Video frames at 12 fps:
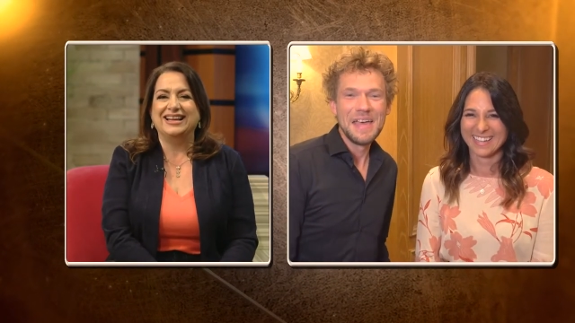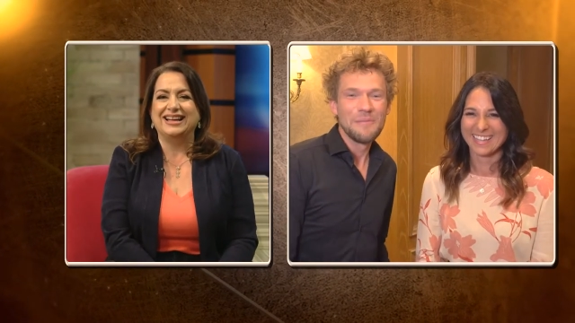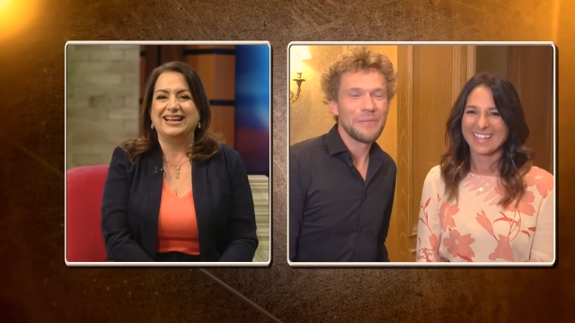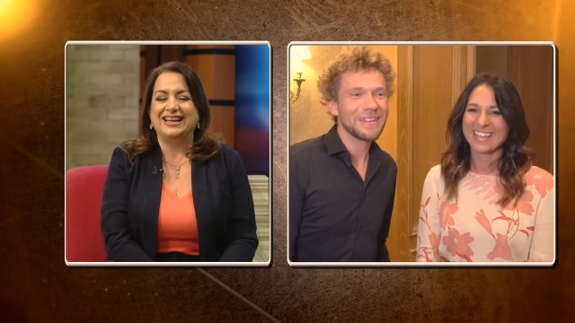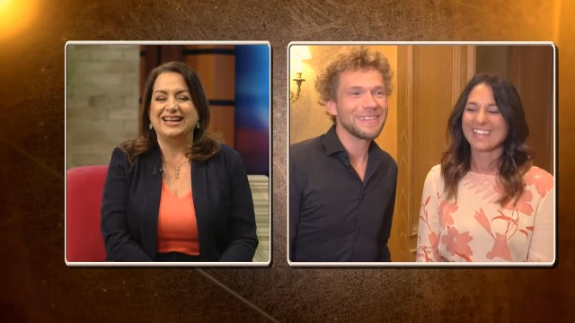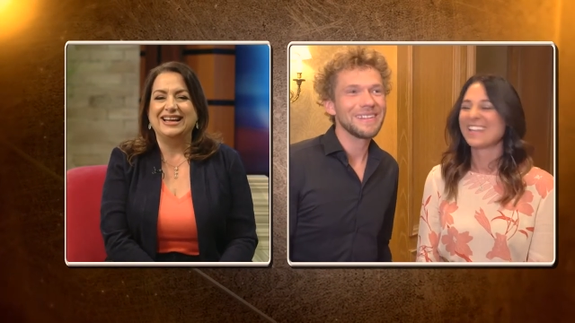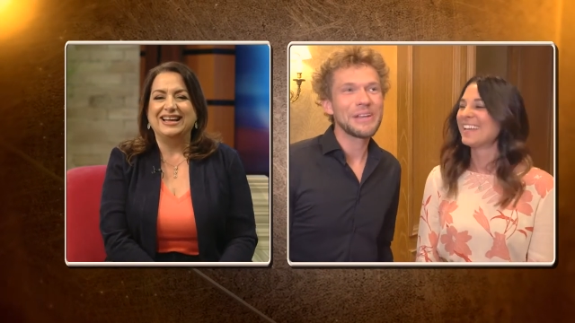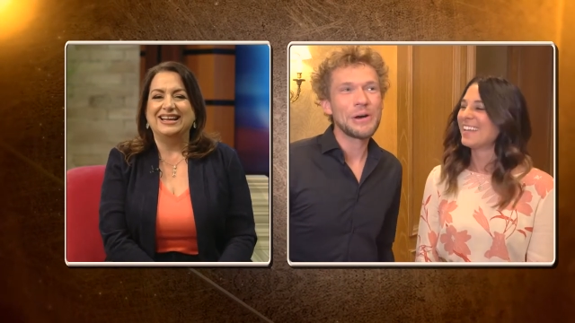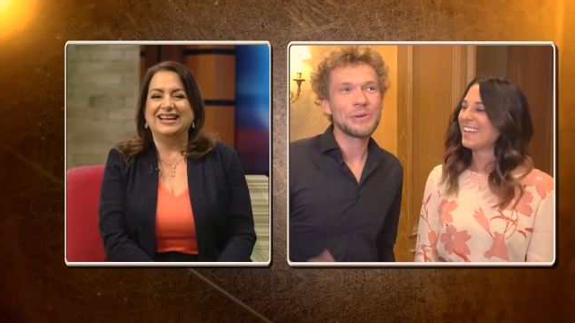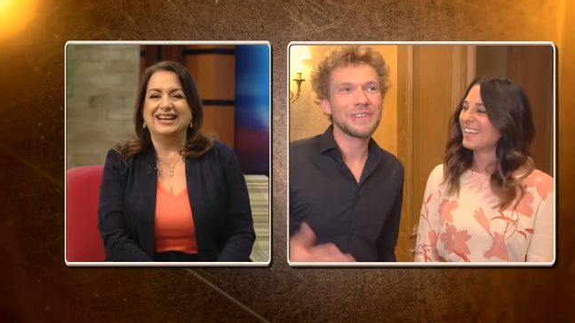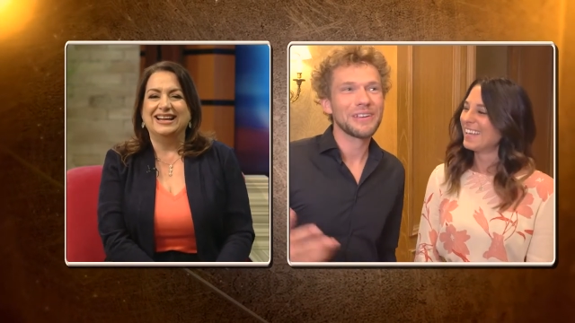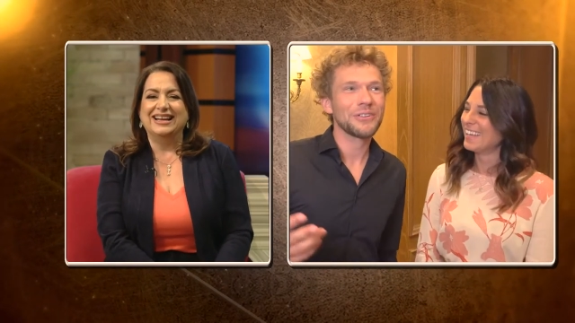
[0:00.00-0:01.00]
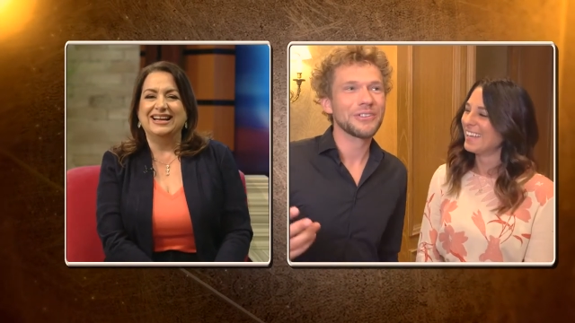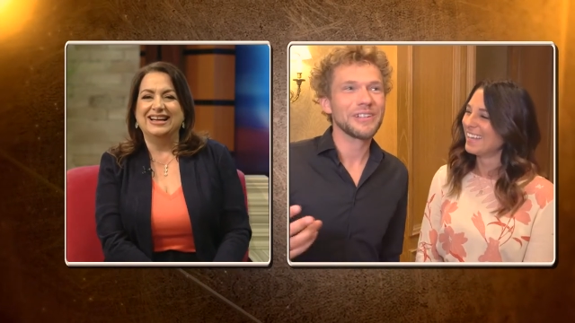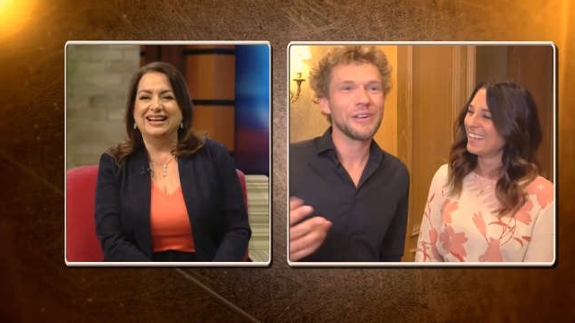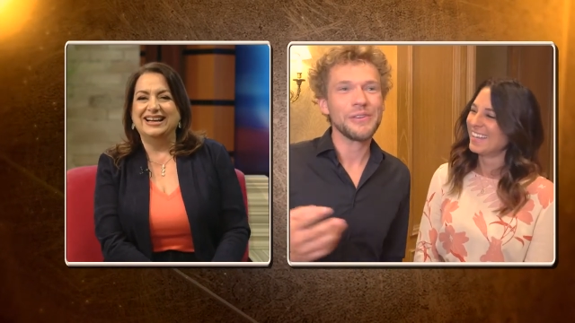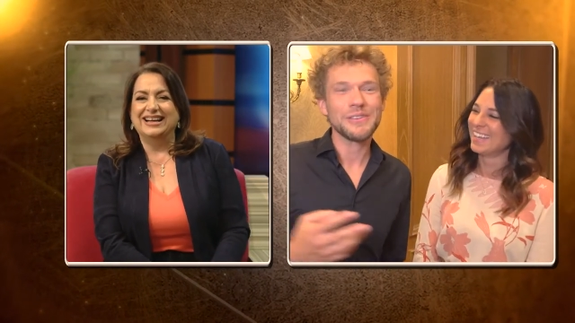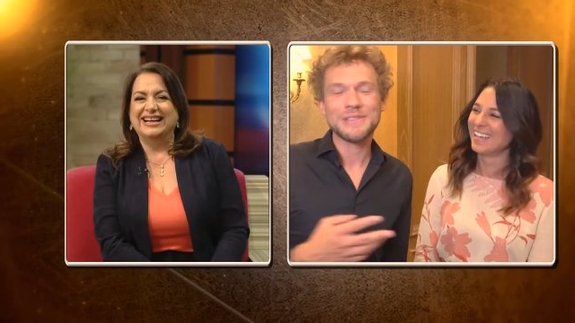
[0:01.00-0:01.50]
Speaker 1: But, you know, there, there
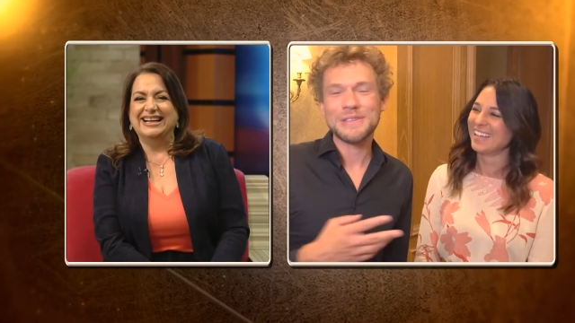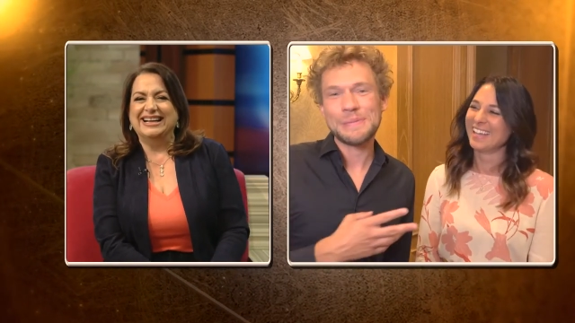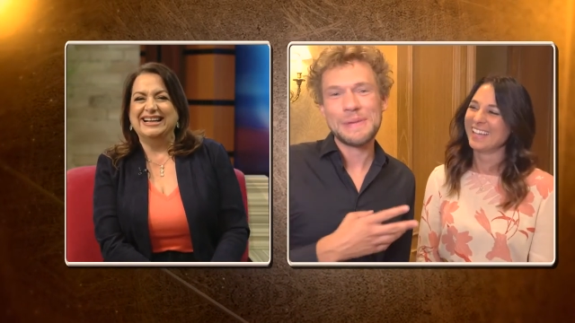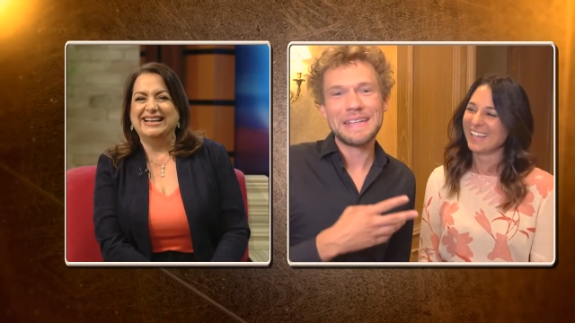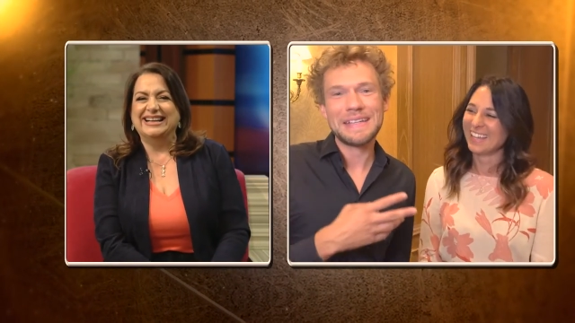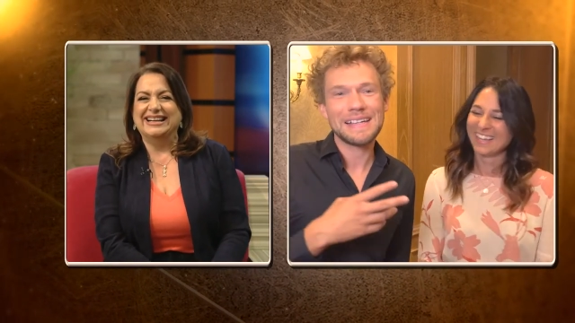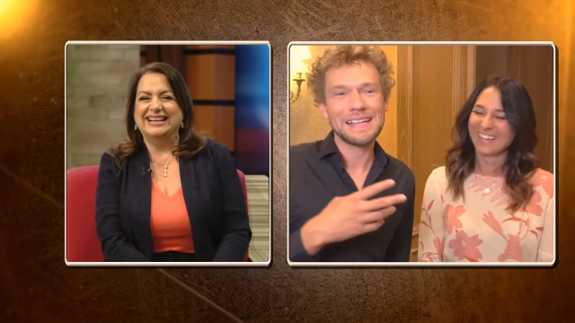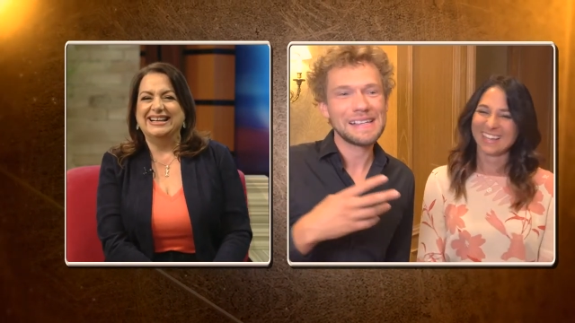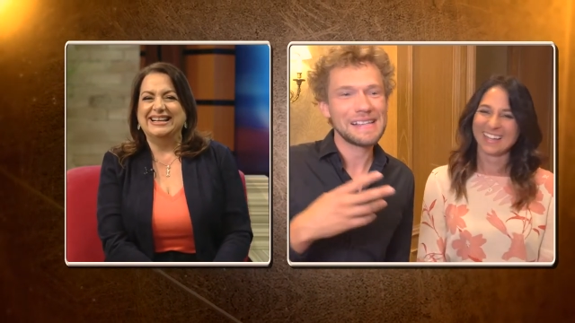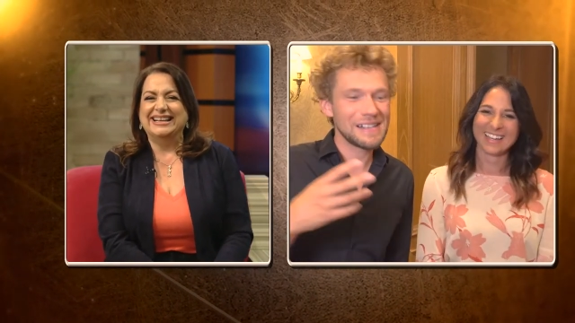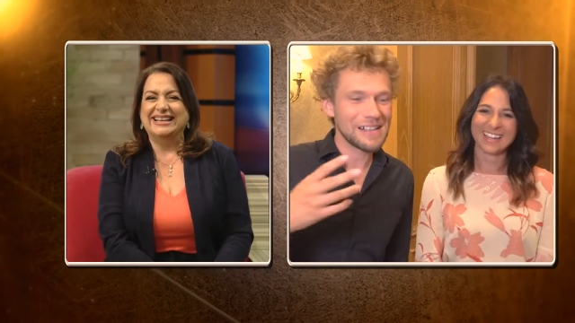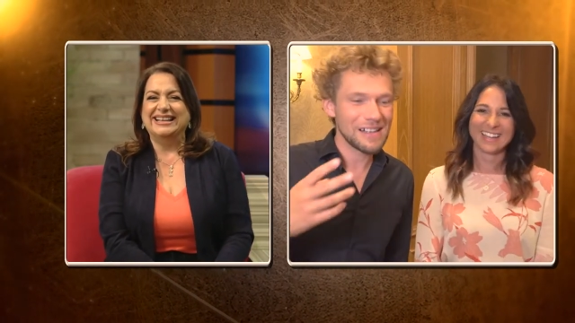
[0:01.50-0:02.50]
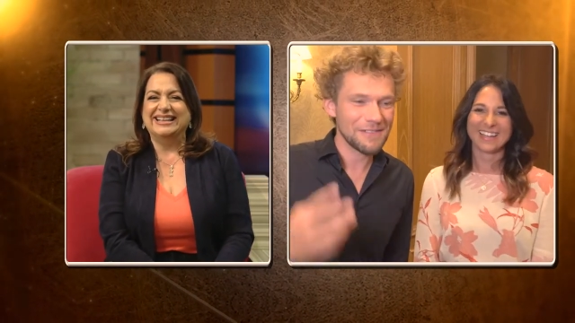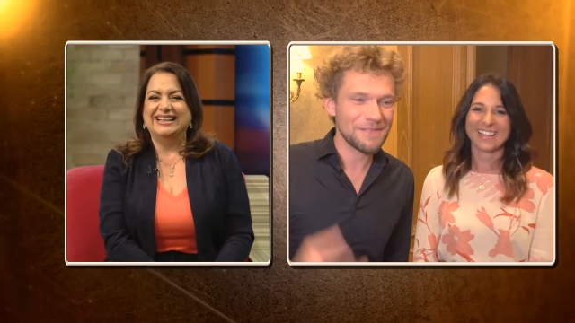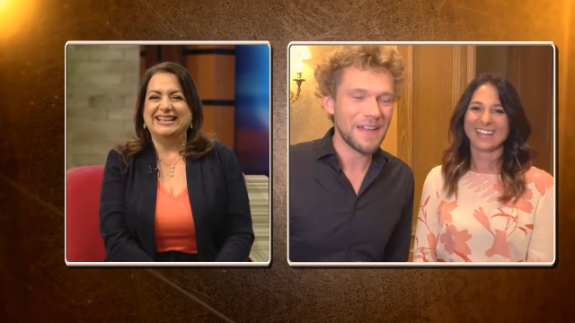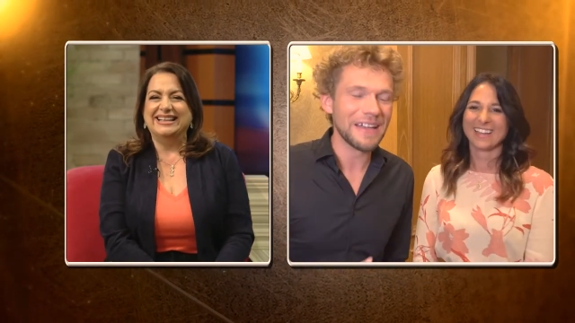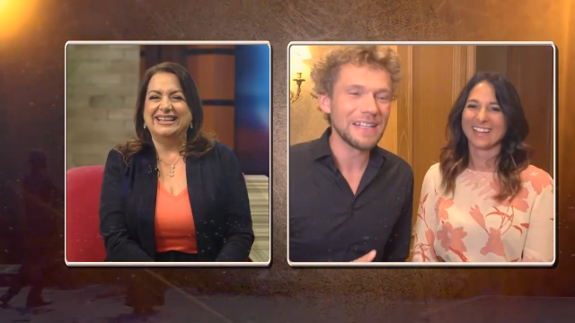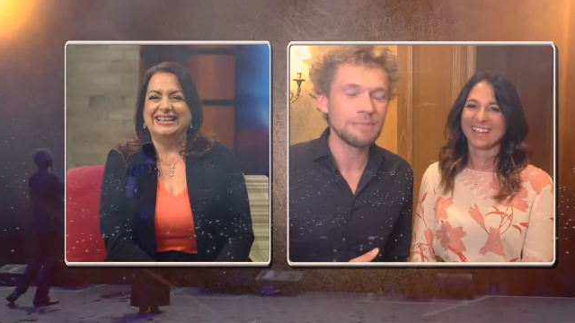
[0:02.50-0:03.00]
are so many uh,
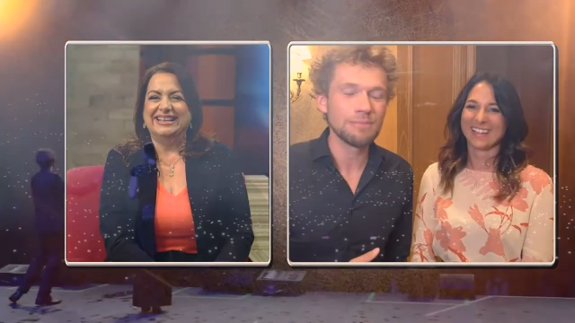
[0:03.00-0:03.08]
funny